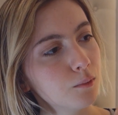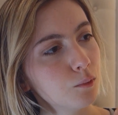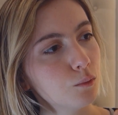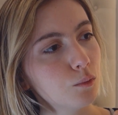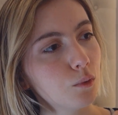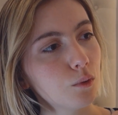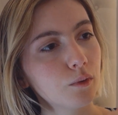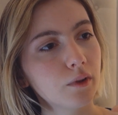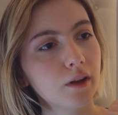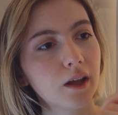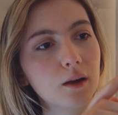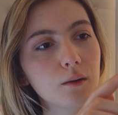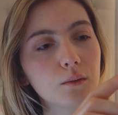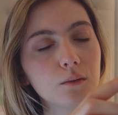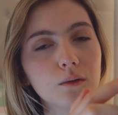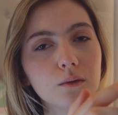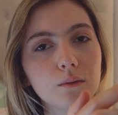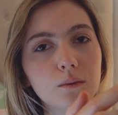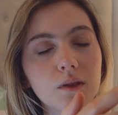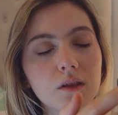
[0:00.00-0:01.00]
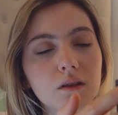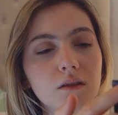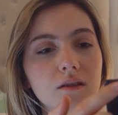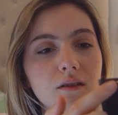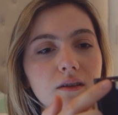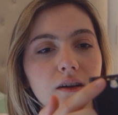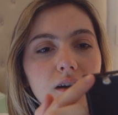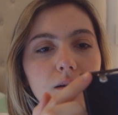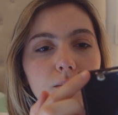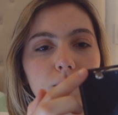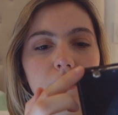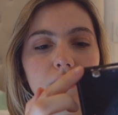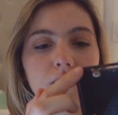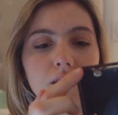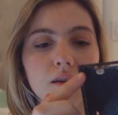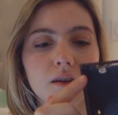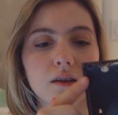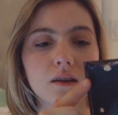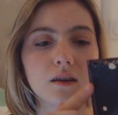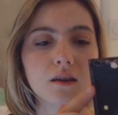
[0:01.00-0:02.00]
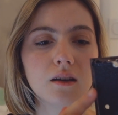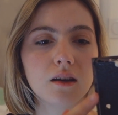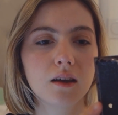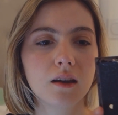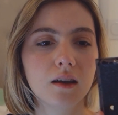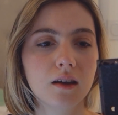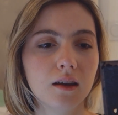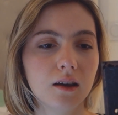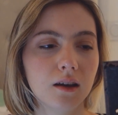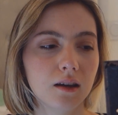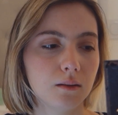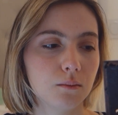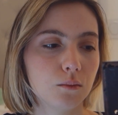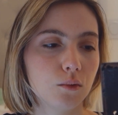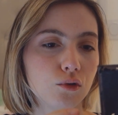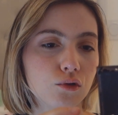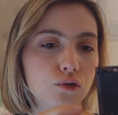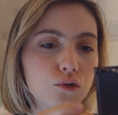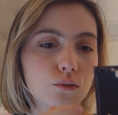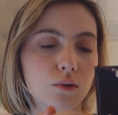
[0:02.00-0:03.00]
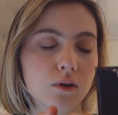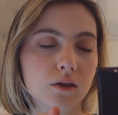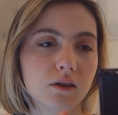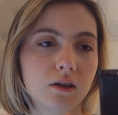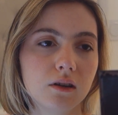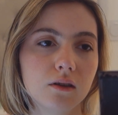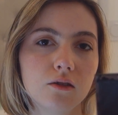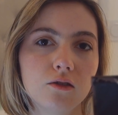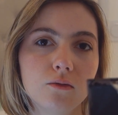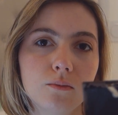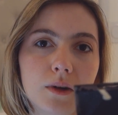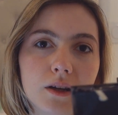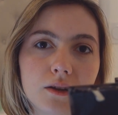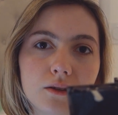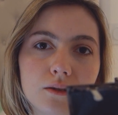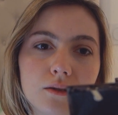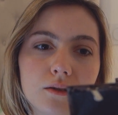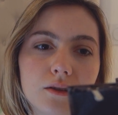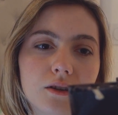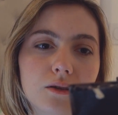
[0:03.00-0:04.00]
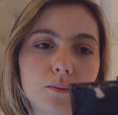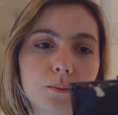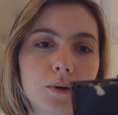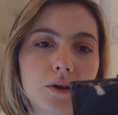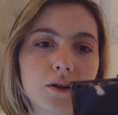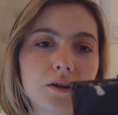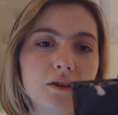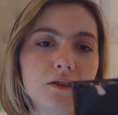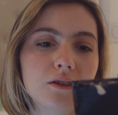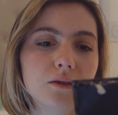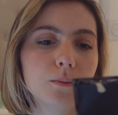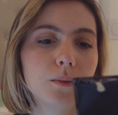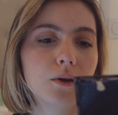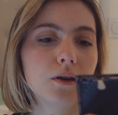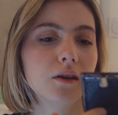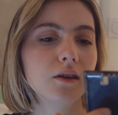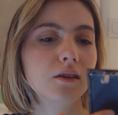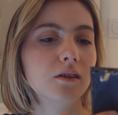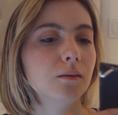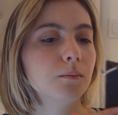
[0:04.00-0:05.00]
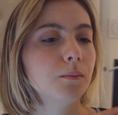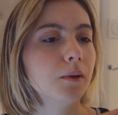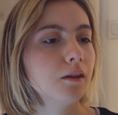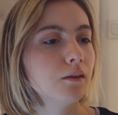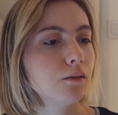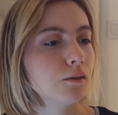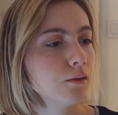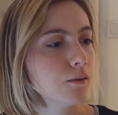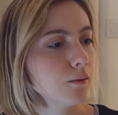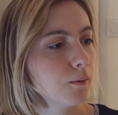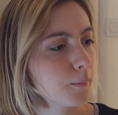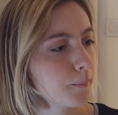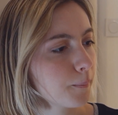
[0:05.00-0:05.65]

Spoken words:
worn out with the time, I think, and I'm not sure what kind of metal this part is, but it's metal.